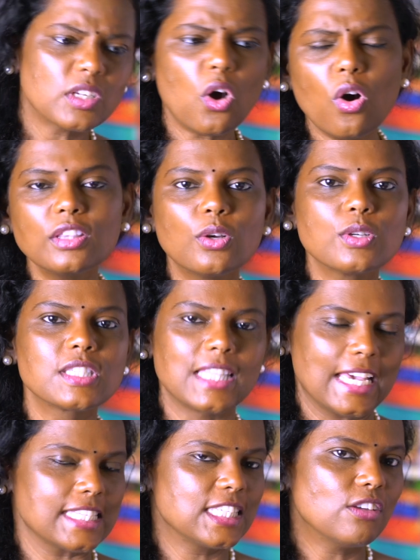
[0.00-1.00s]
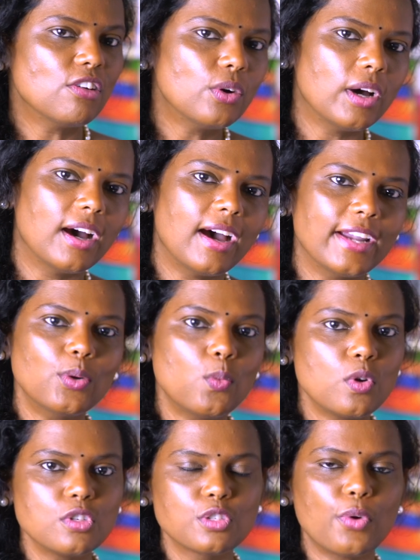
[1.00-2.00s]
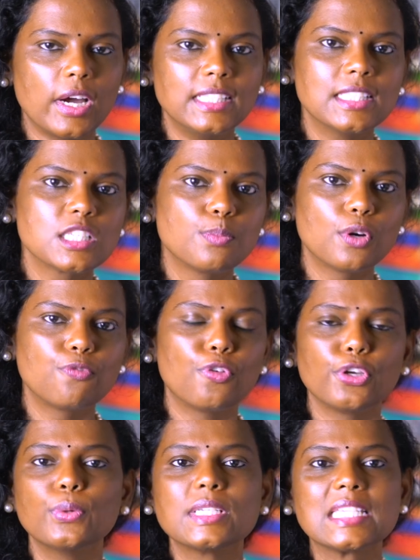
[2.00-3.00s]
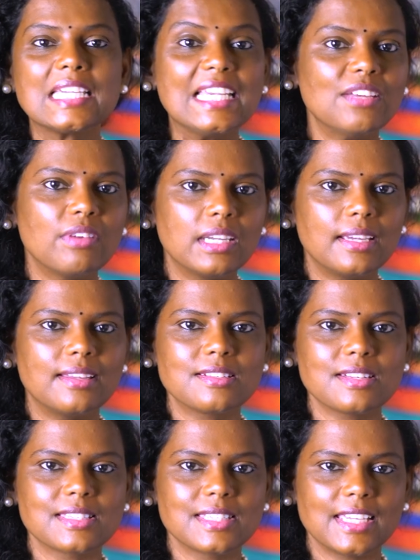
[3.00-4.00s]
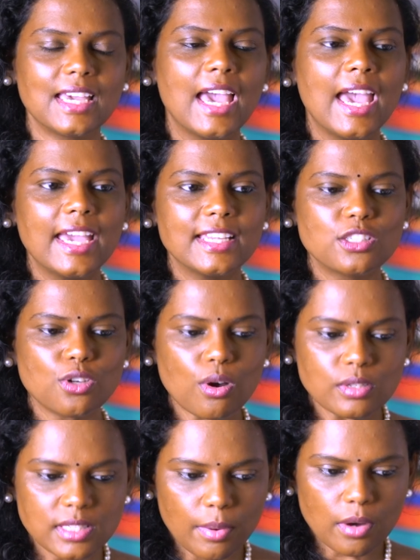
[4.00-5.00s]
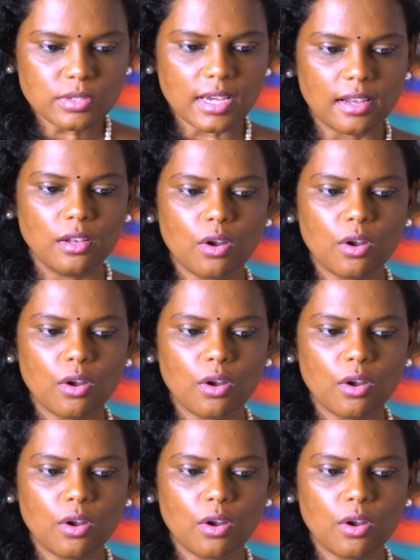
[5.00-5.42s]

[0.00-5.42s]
all those things you know uh, i don't want to spoil this book for you it's really very interesting it talks about a